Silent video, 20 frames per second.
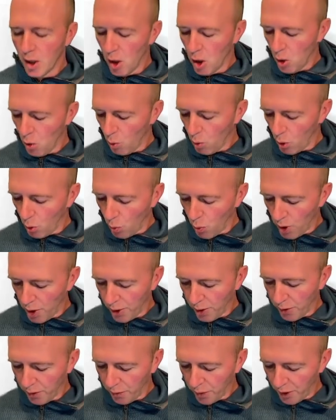Well,
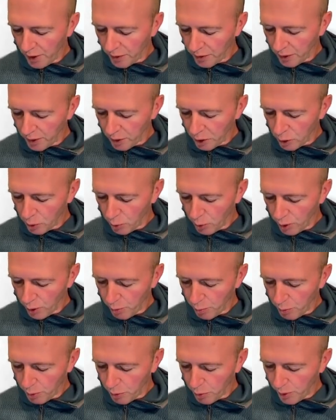one is facing a choice
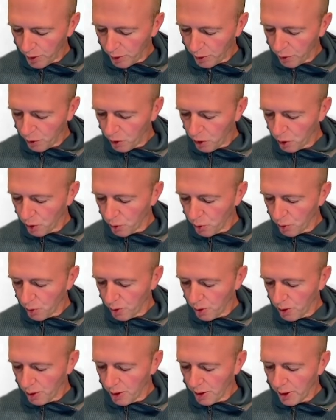between 2
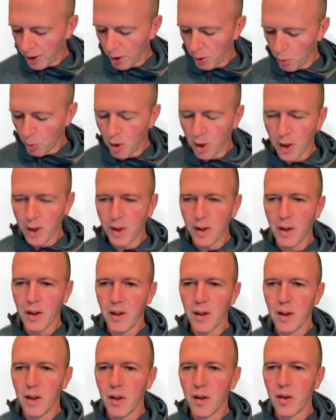and 1.
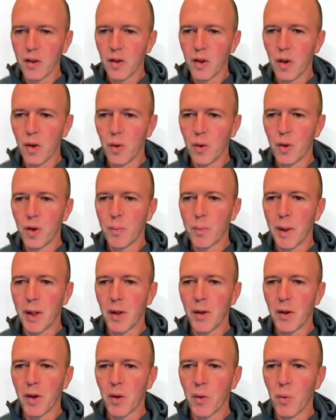2 is
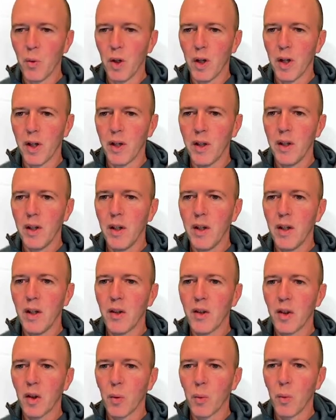better than 1,
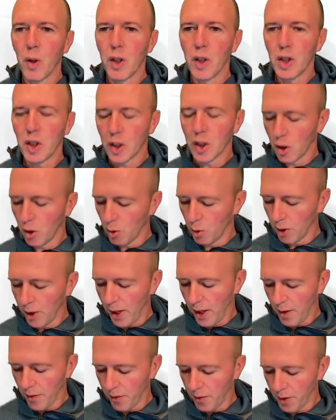so 1 should go
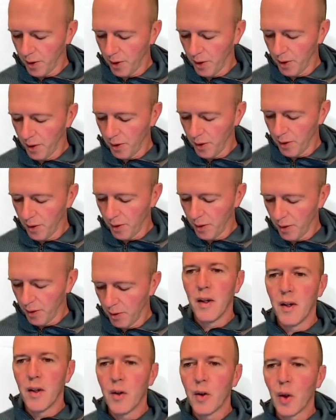left.
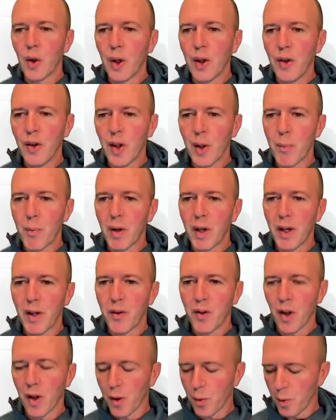So let's
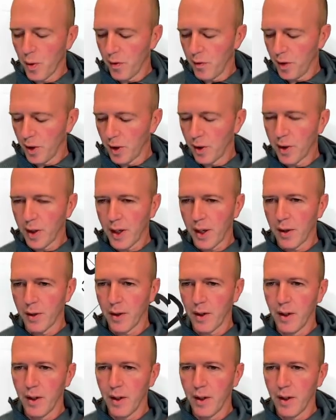summarize all that we've figured out.